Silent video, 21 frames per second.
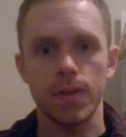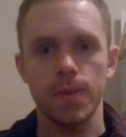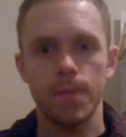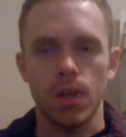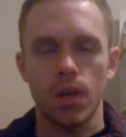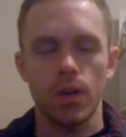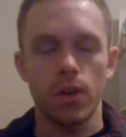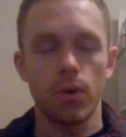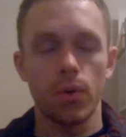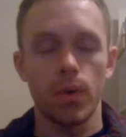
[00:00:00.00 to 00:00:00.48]

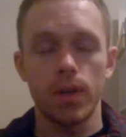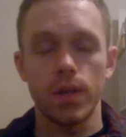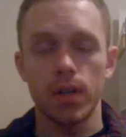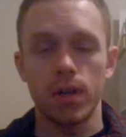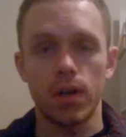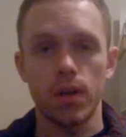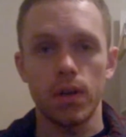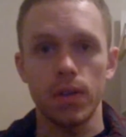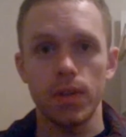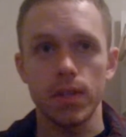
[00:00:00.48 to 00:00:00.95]
I go into
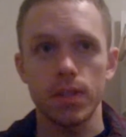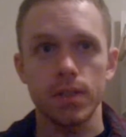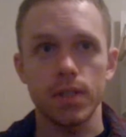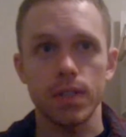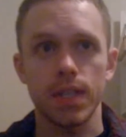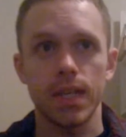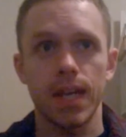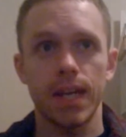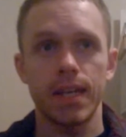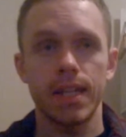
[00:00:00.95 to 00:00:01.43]
all this
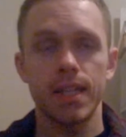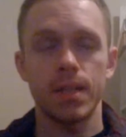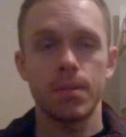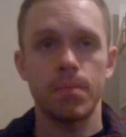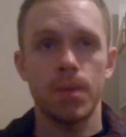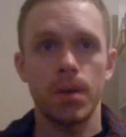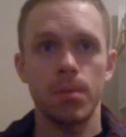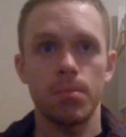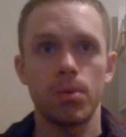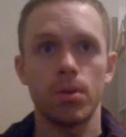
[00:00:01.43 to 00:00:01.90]
again in
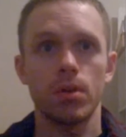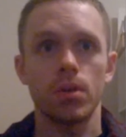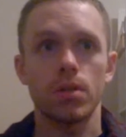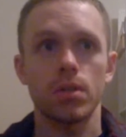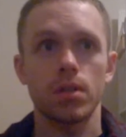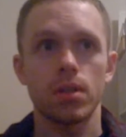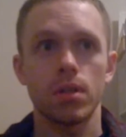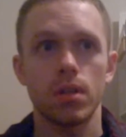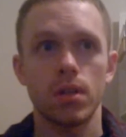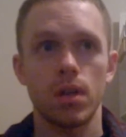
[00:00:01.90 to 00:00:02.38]
my
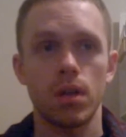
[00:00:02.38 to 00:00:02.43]
book,